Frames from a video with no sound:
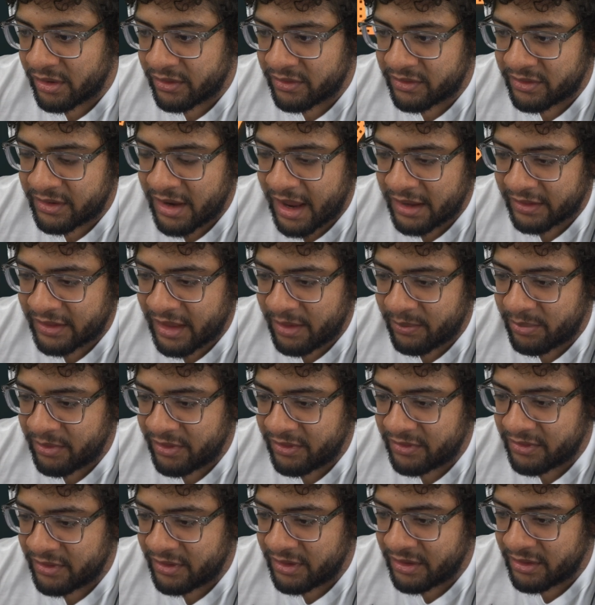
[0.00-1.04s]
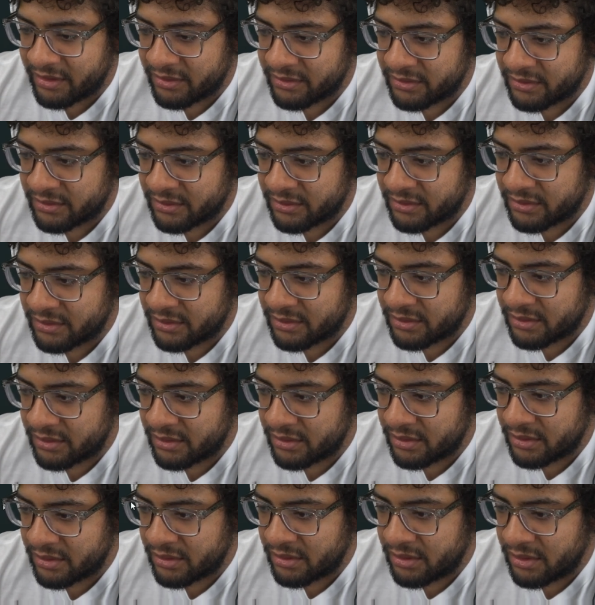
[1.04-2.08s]
going to stack that piece in here.
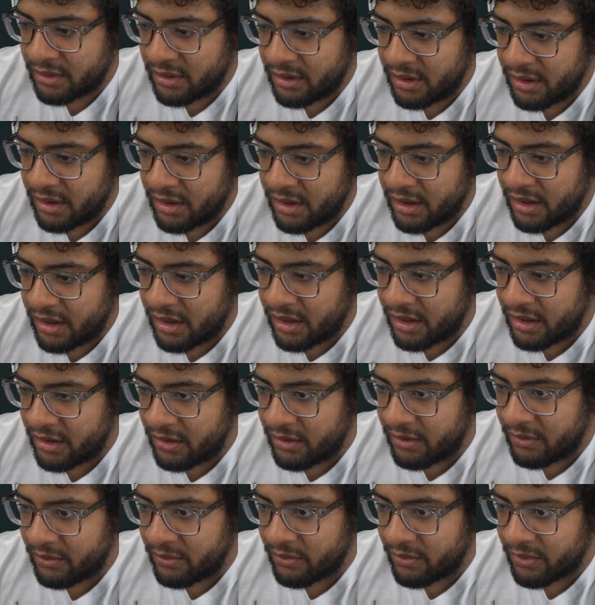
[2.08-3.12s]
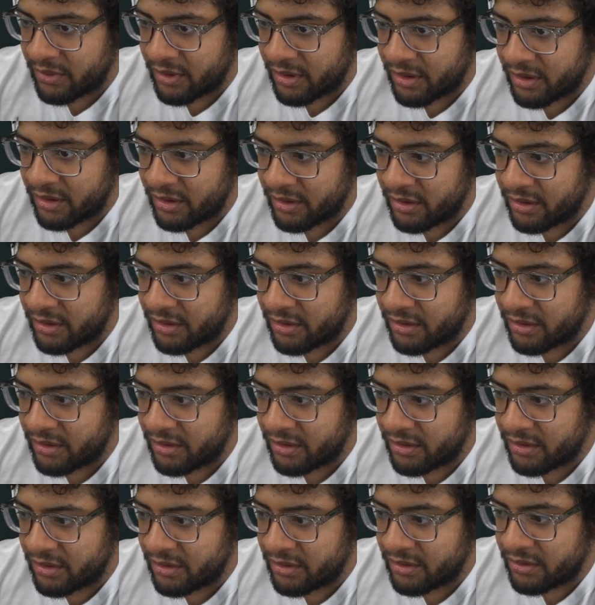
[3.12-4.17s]
And then we're going
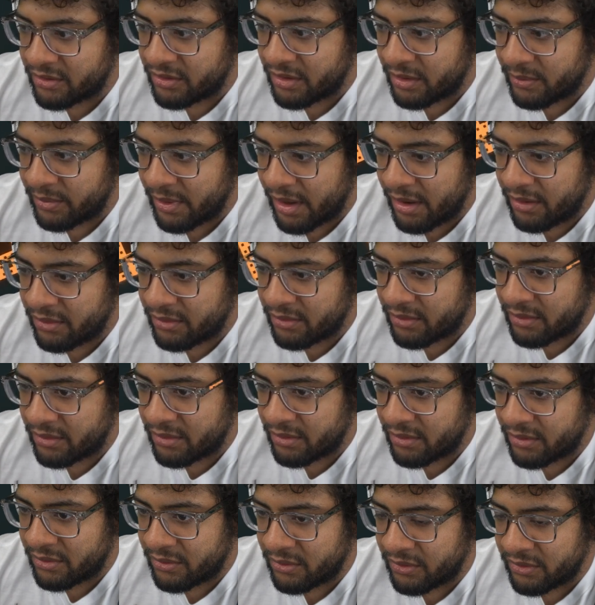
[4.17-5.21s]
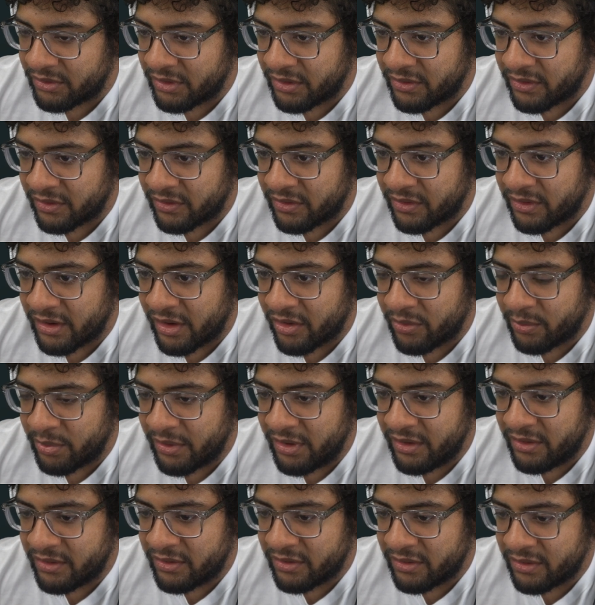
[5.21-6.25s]
to jump out, which gives us another
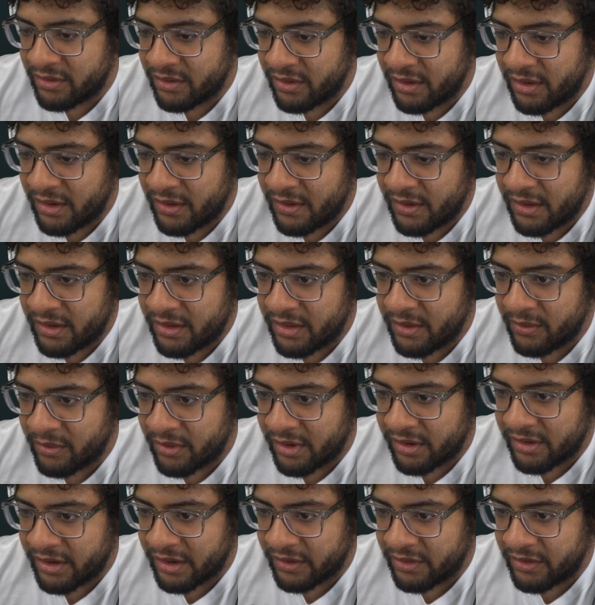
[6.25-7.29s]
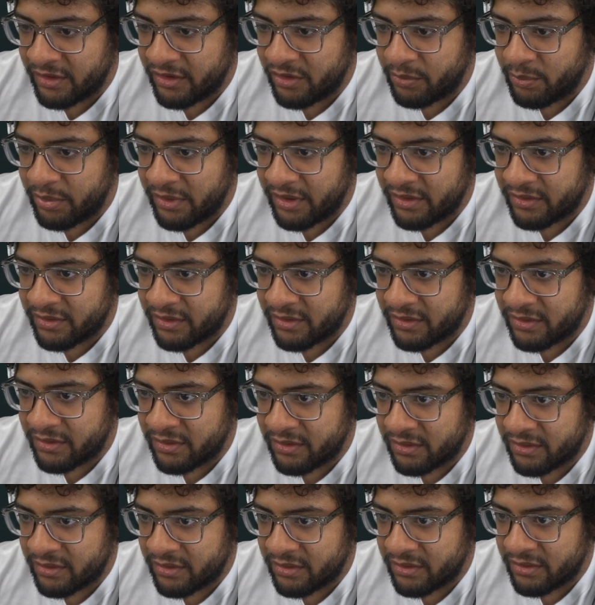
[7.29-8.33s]
piece. Then we're going to take these
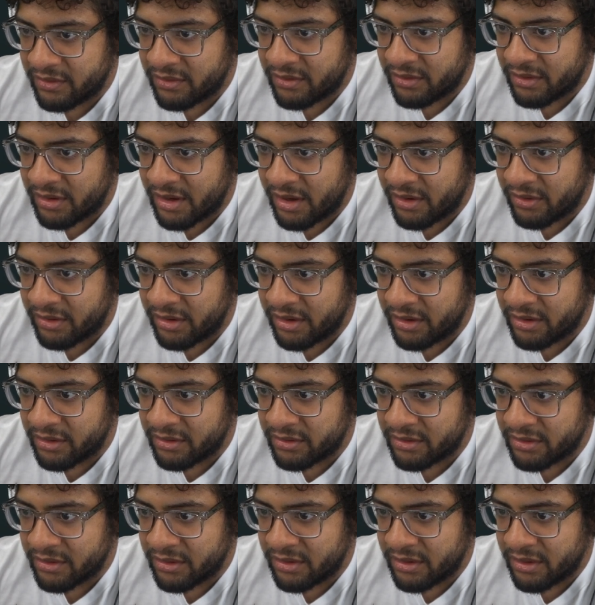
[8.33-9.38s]
pieces out here